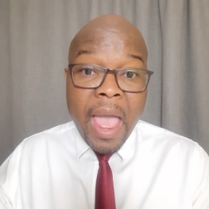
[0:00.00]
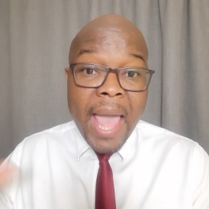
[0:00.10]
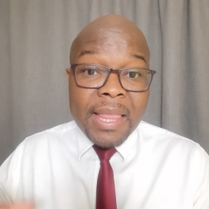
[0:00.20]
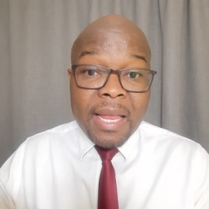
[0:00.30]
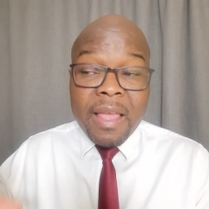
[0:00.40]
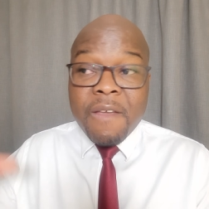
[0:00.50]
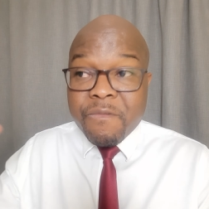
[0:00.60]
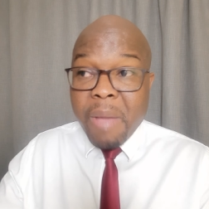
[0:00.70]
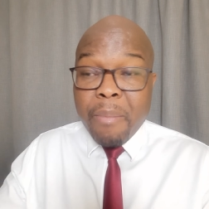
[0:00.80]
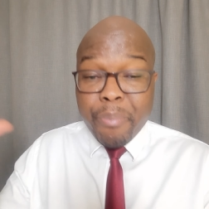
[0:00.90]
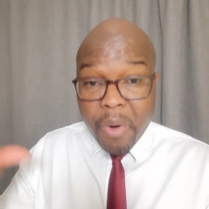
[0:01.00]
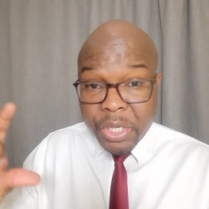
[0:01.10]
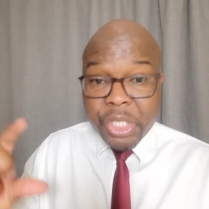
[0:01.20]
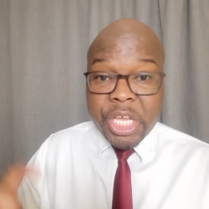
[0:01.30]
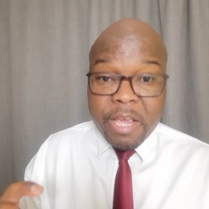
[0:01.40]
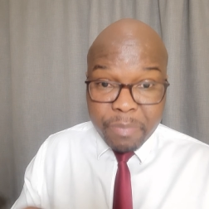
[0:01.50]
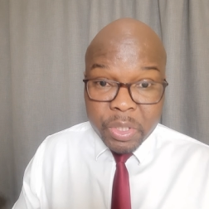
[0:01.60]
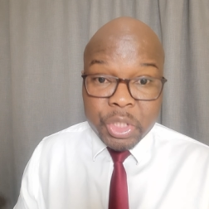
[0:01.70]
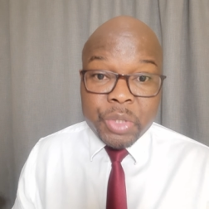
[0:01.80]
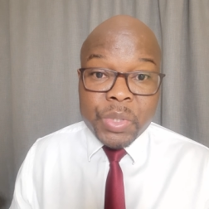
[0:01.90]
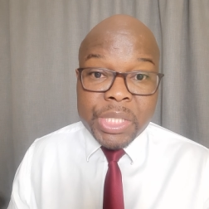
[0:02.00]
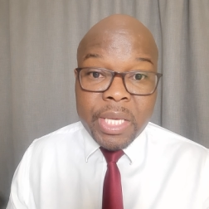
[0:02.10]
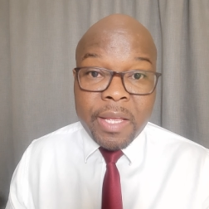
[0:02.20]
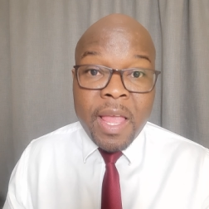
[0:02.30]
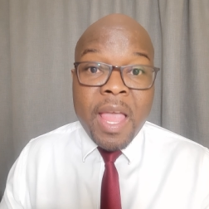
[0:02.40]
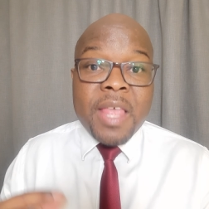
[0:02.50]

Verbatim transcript: And then if my bond keep reducing,